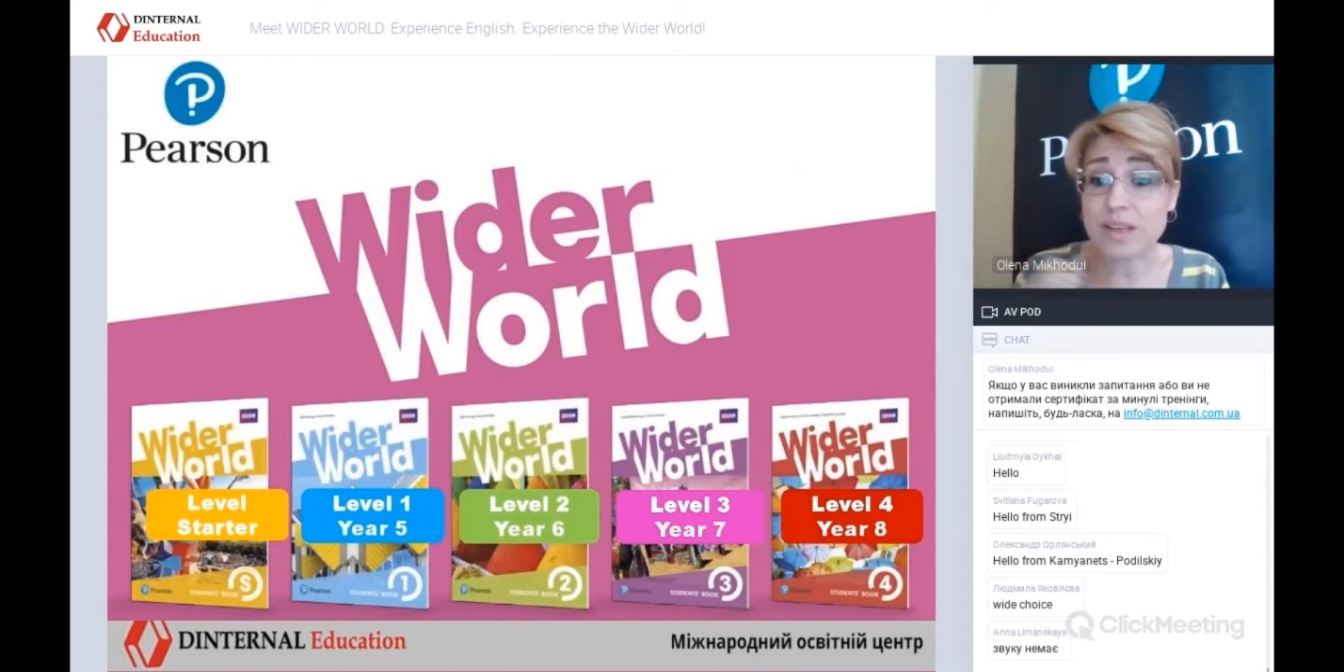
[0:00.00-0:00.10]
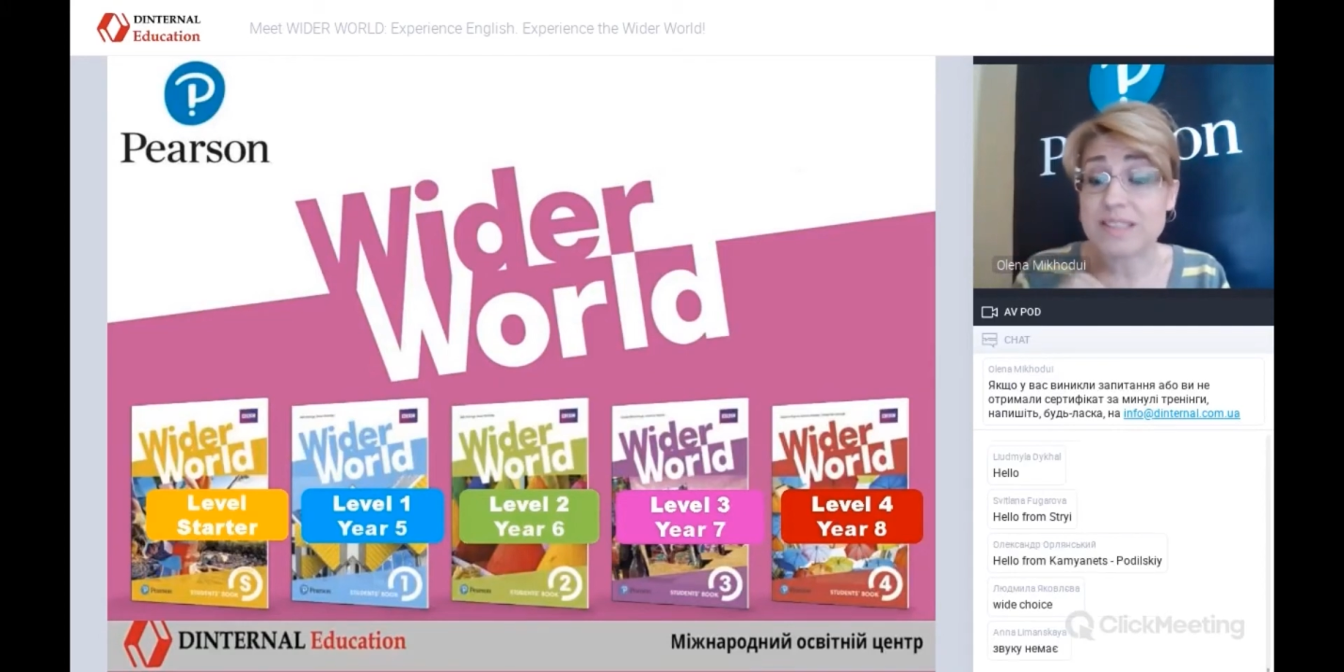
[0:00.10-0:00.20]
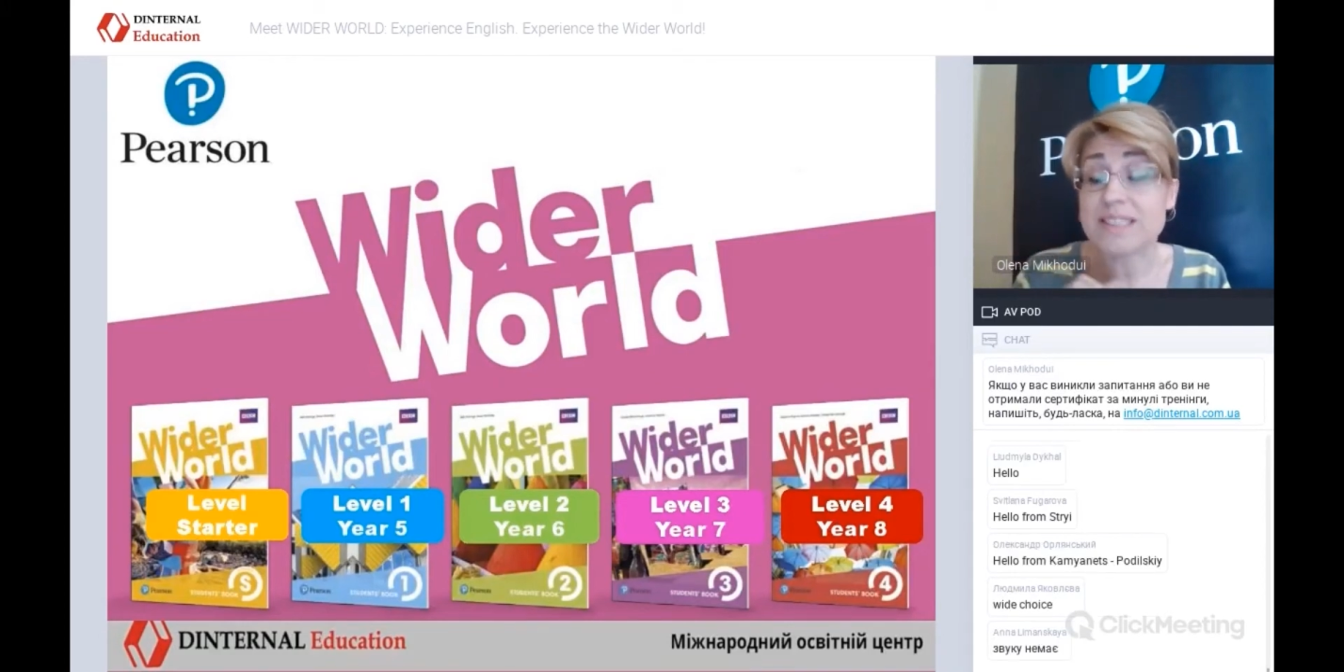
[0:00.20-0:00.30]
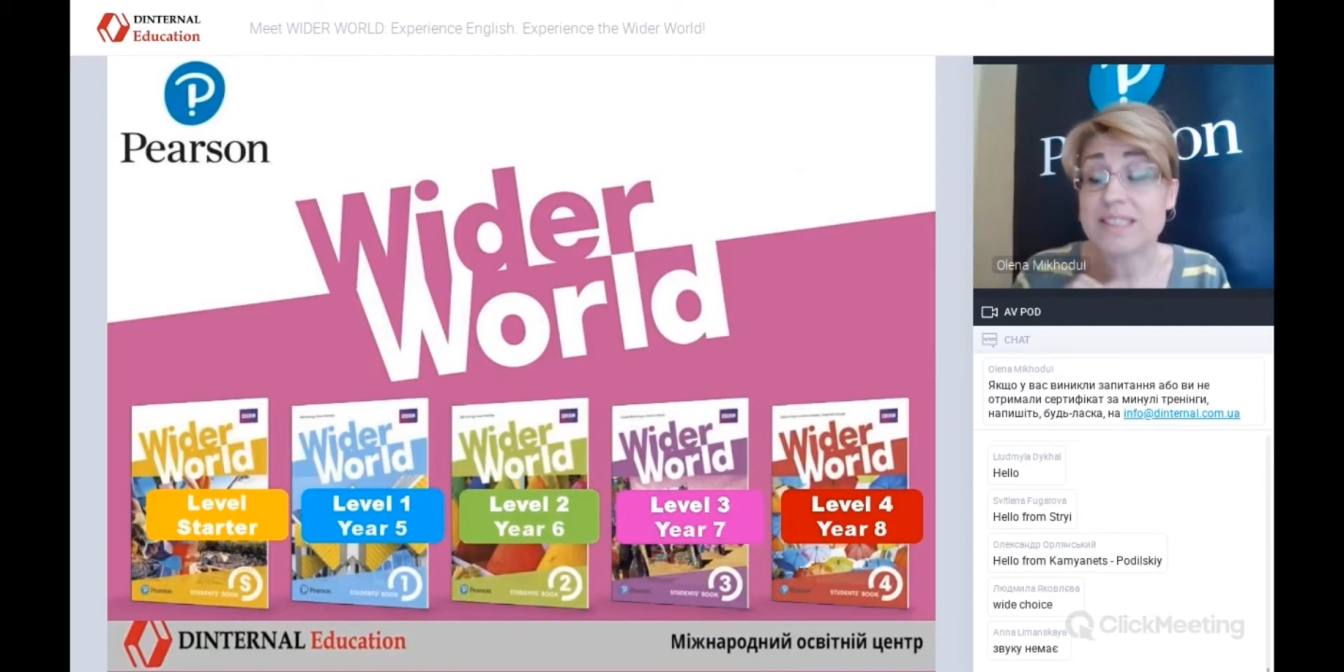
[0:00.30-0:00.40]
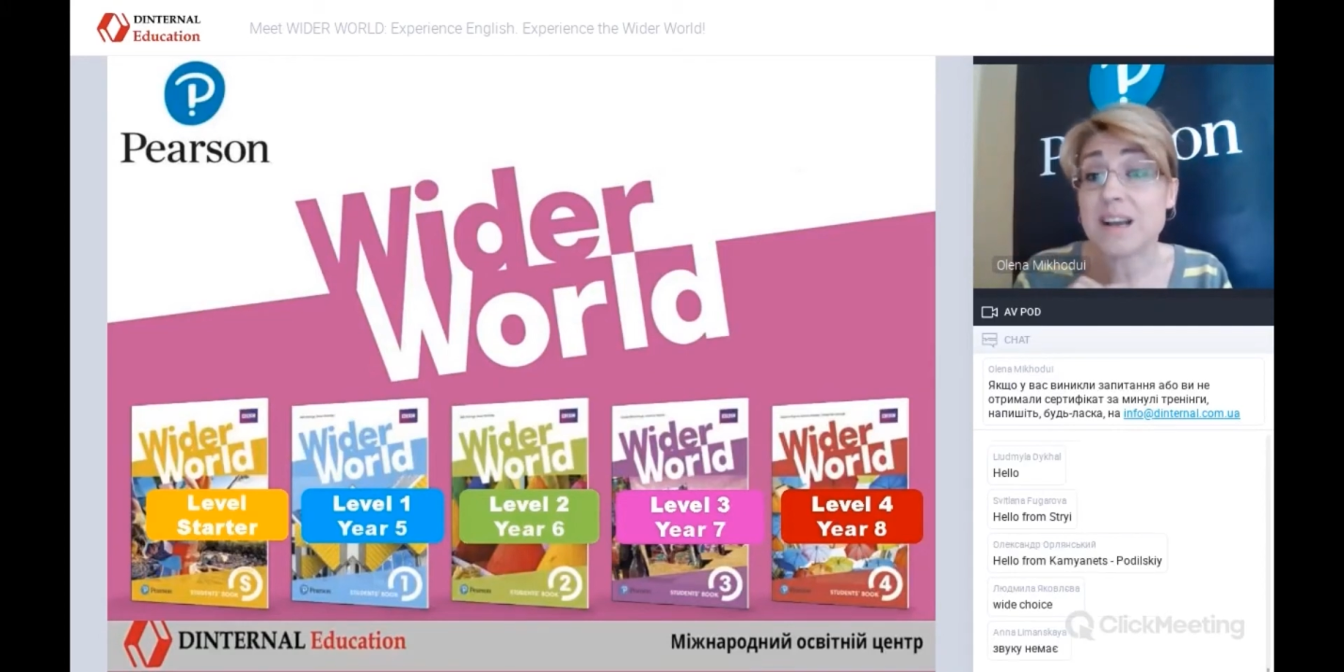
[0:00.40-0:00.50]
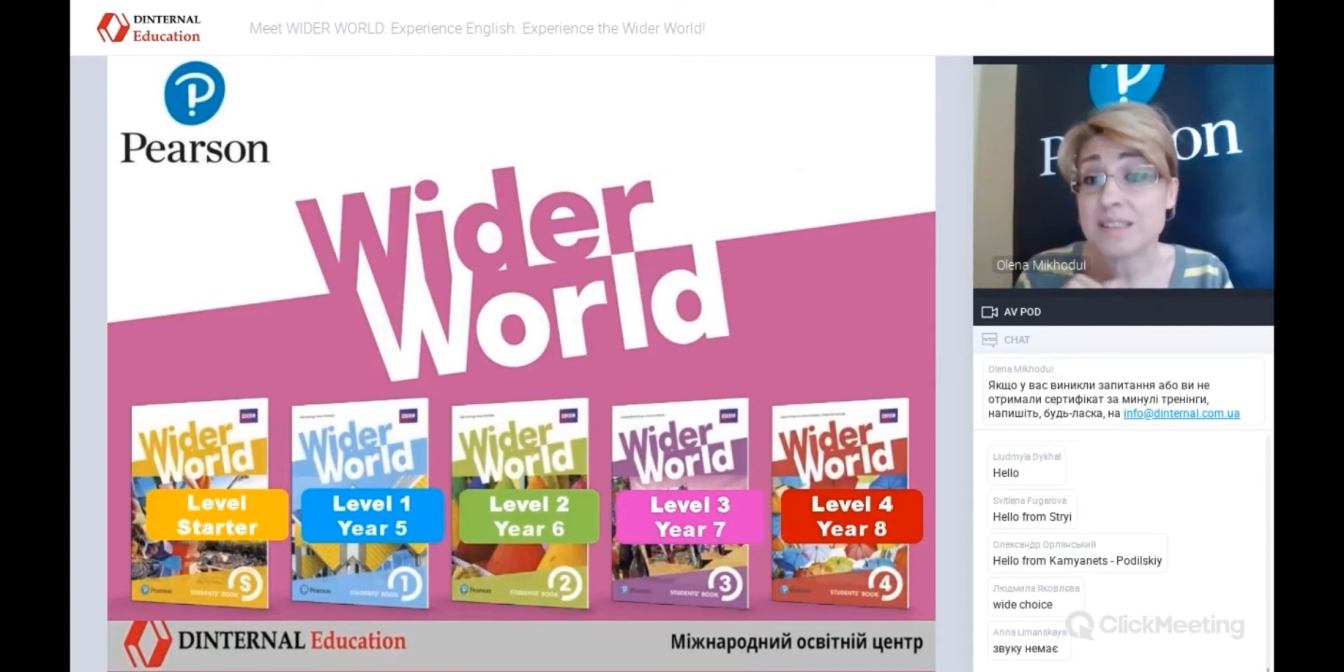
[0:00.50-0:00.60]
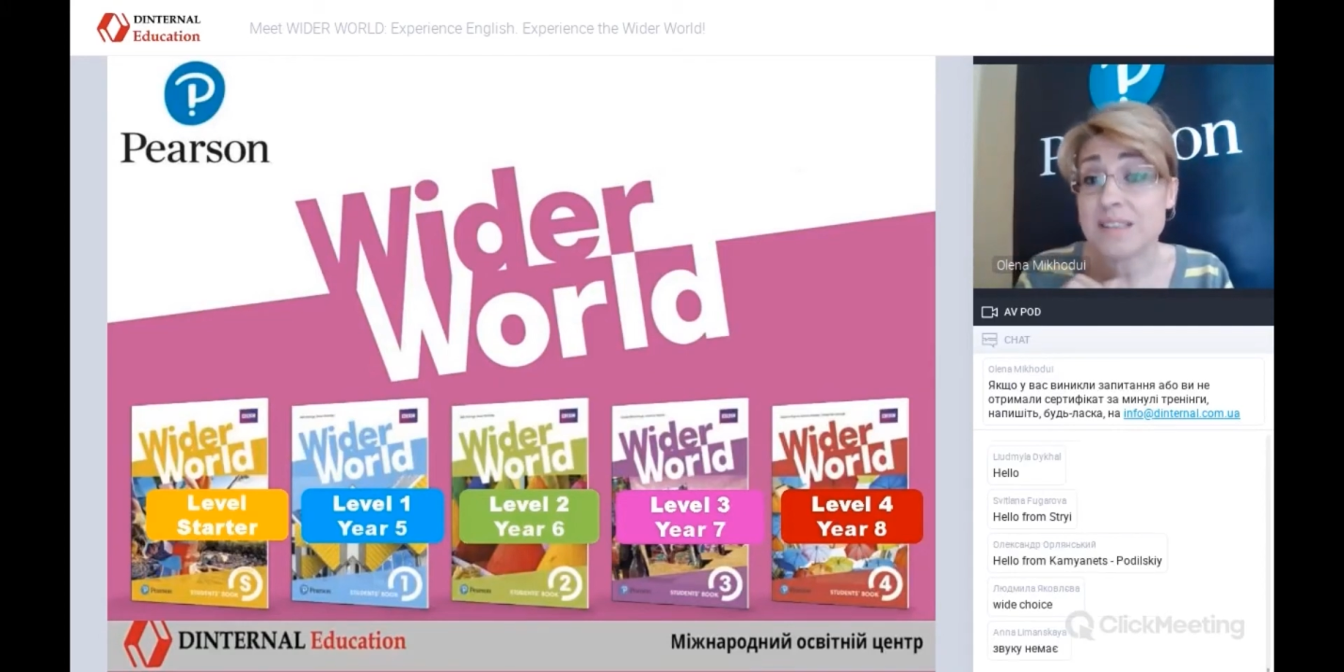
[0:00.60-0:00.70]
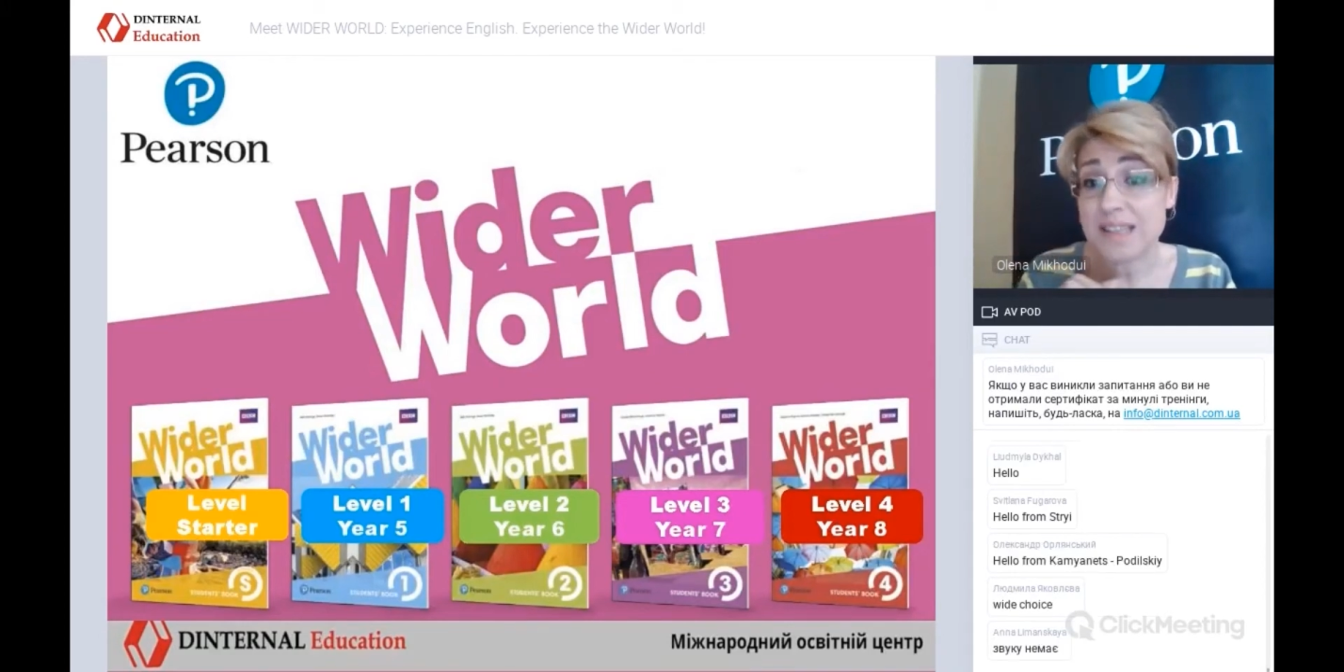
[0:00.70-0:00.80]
a starter